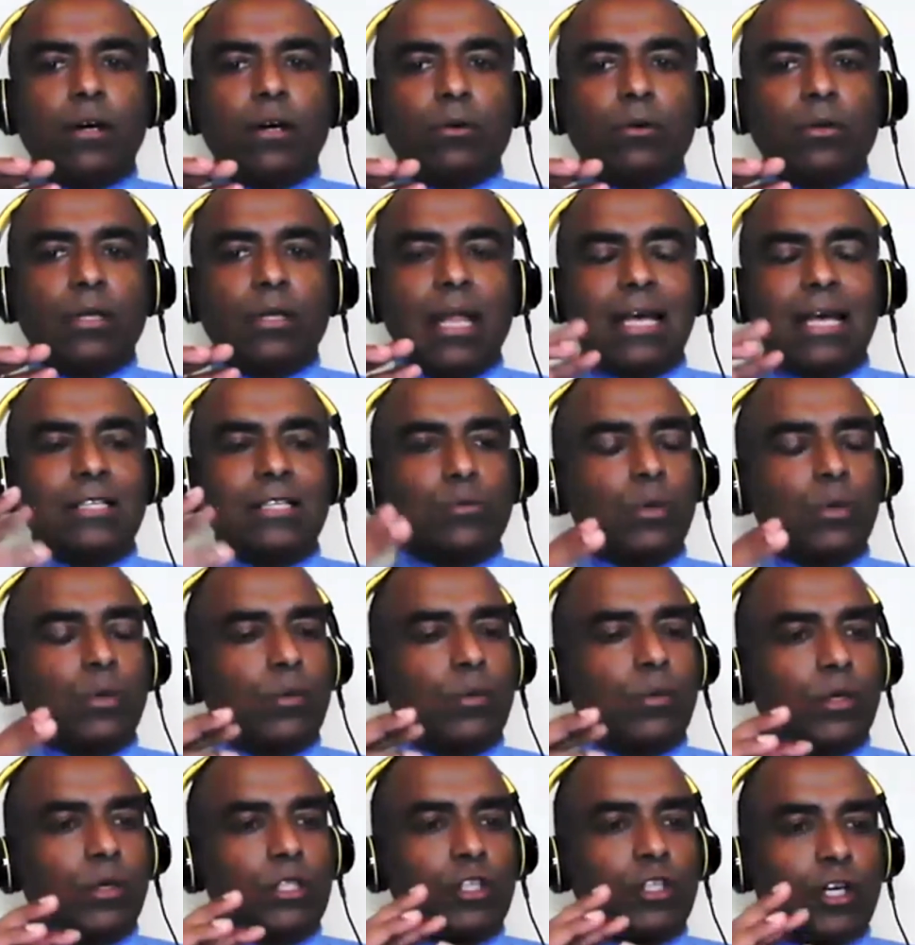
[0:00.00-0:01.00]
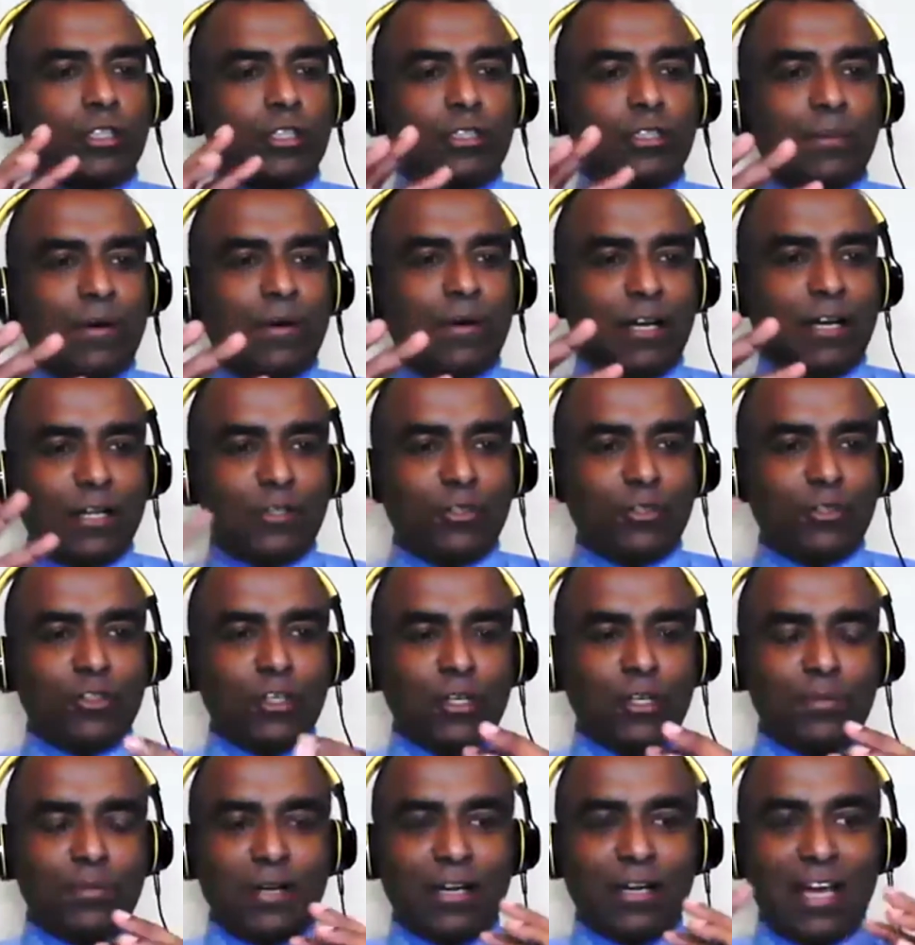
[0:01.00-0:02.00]
last week we talked about, and you
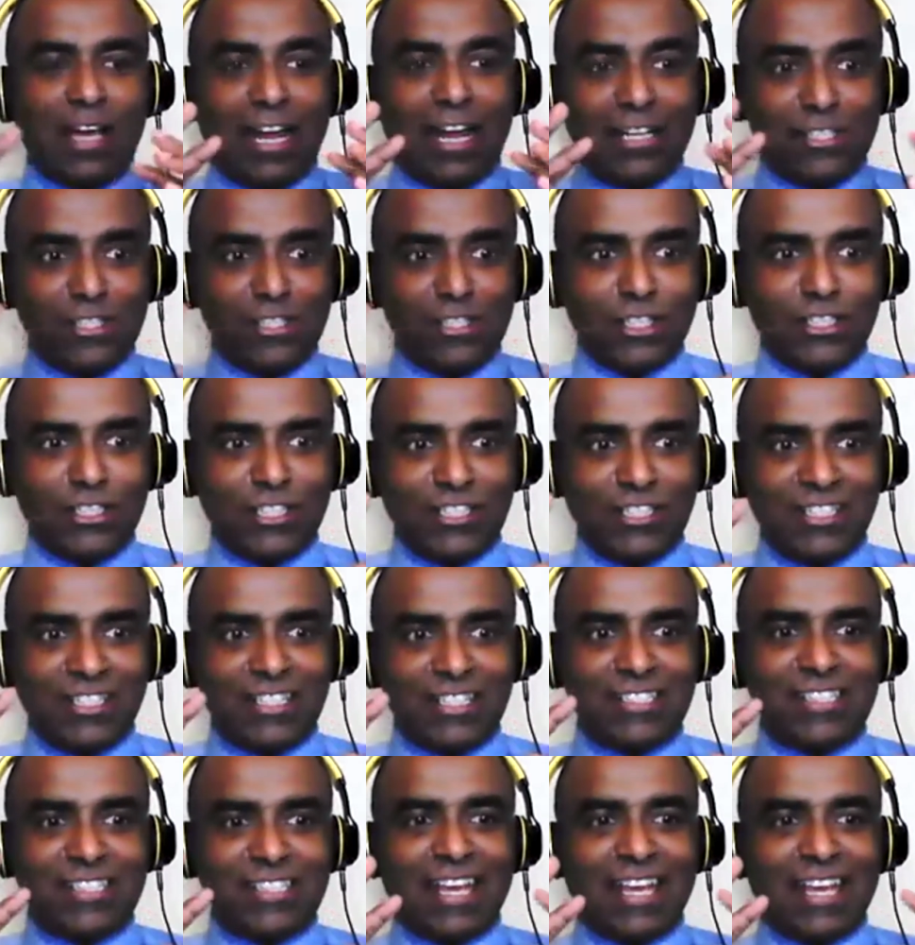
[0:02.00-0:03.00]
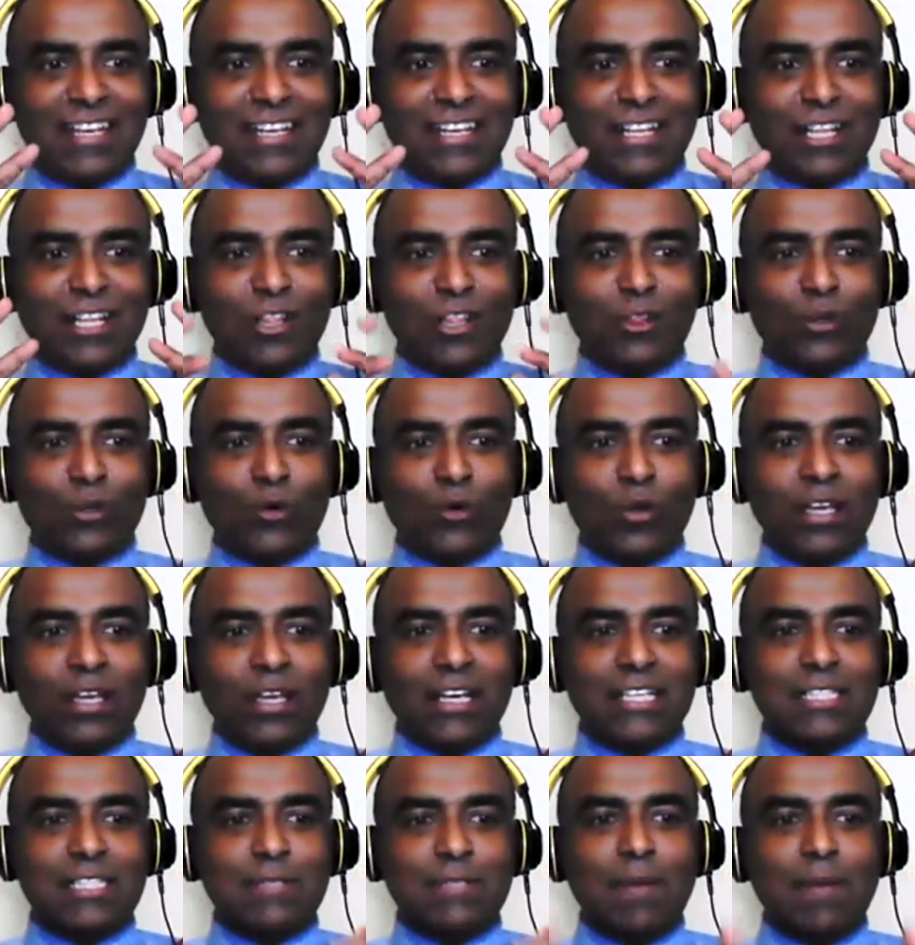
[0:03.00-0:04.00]
talk about uncertainties and
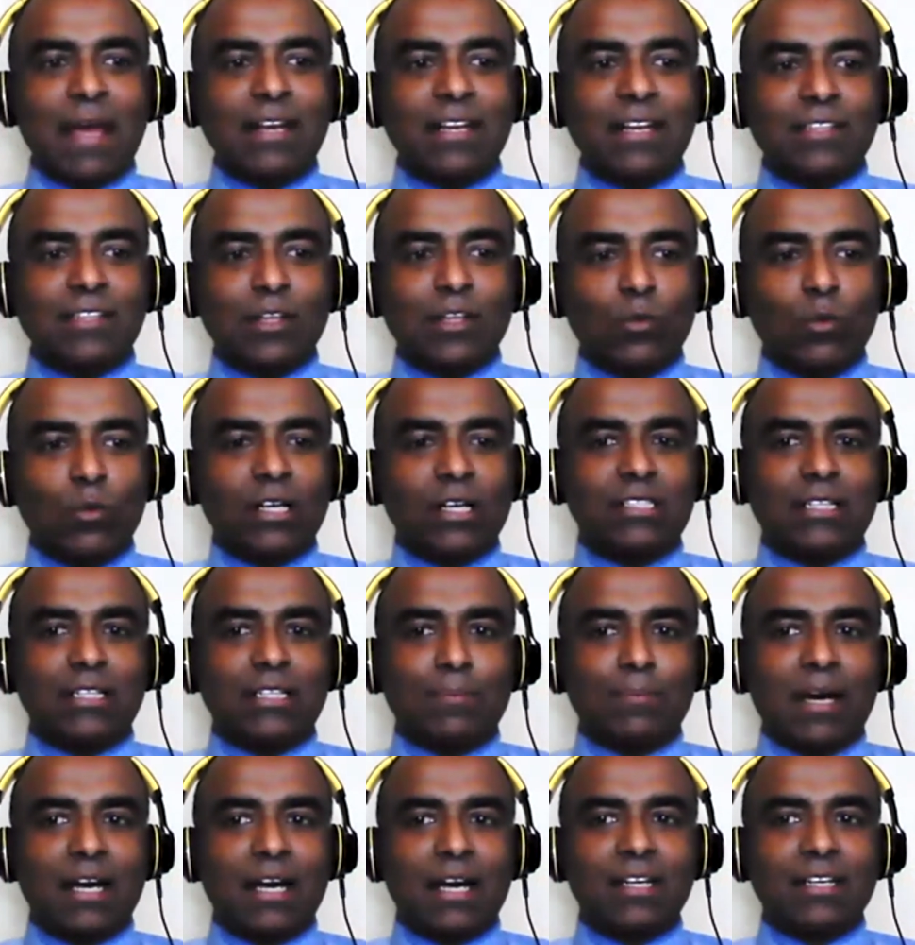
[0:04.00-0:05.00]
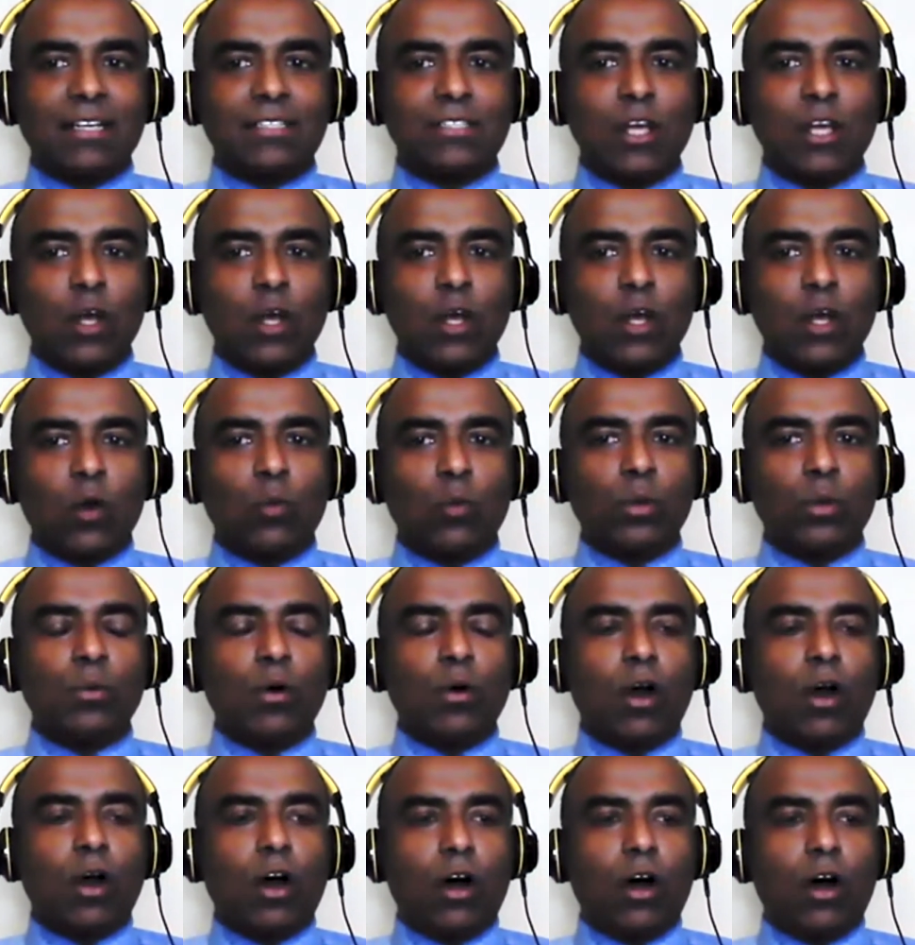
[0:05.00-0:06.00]
throwing a spanner in the works in the markets. We
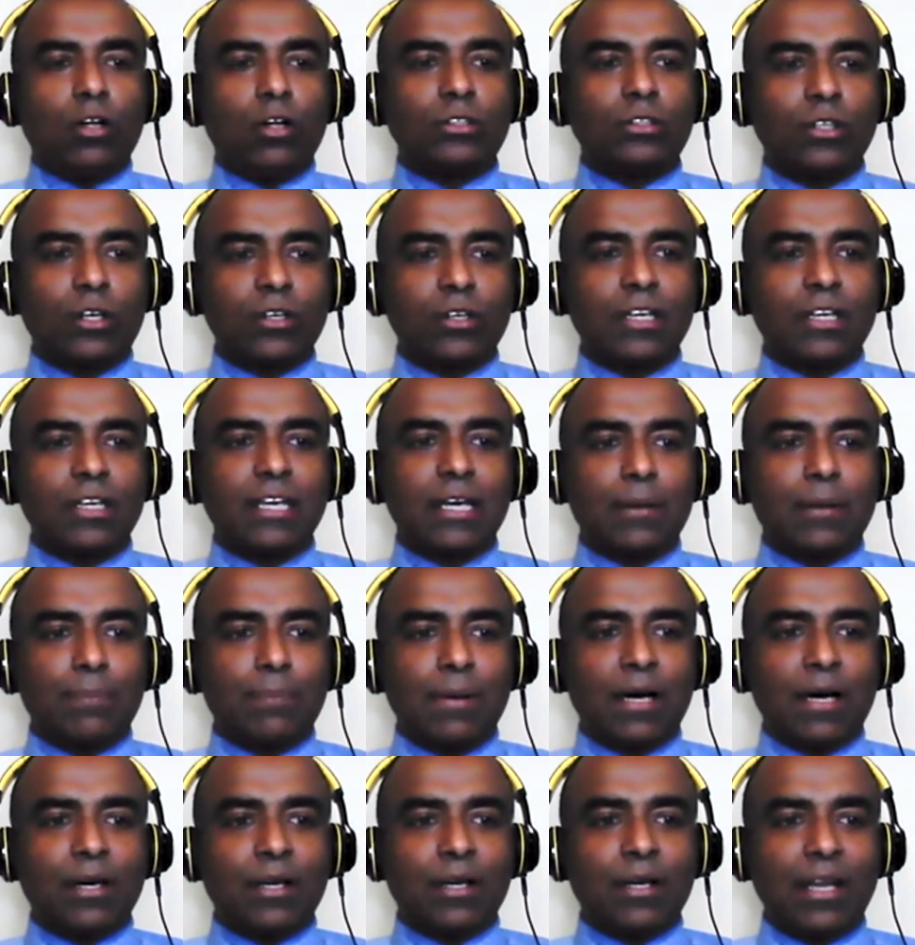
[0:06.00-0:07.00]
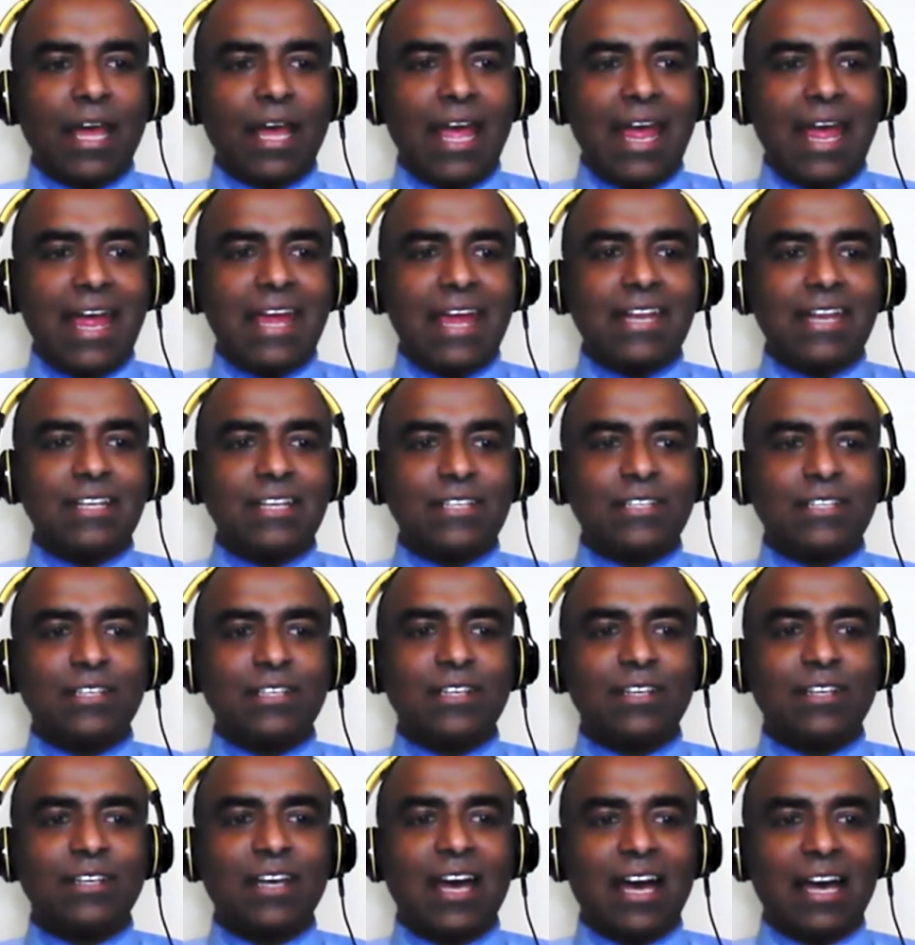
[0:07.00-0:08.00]
were all talking about Ant
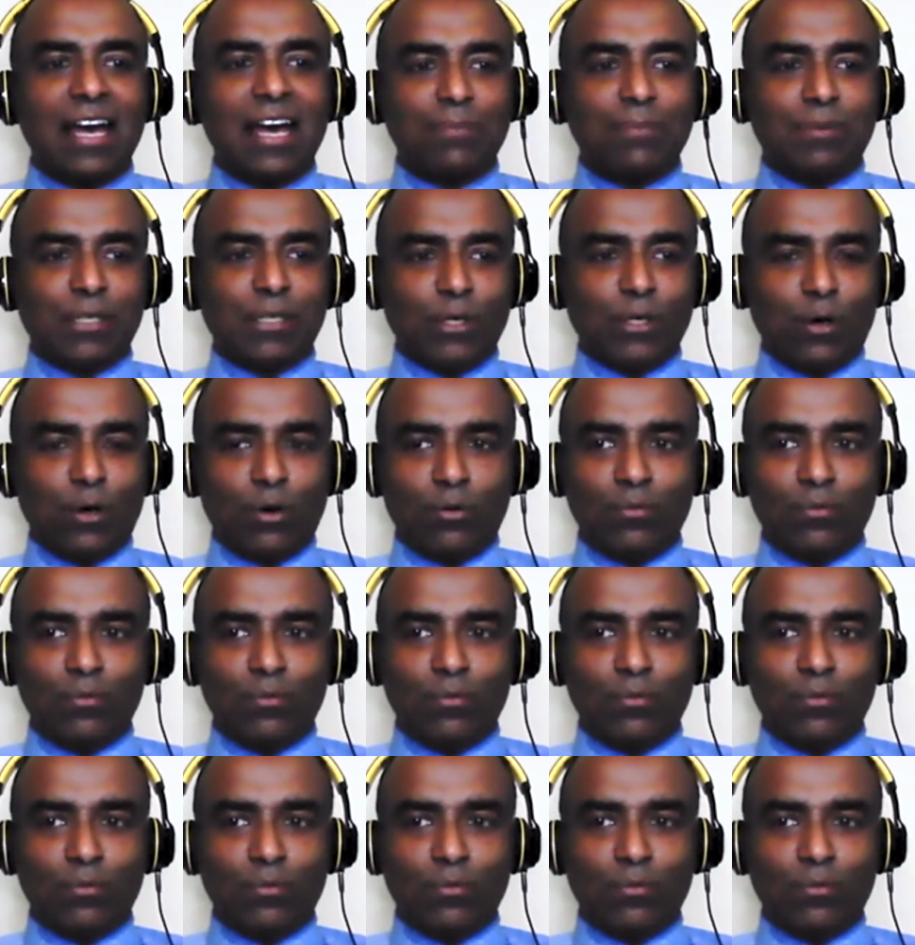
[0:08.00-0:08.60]
IPO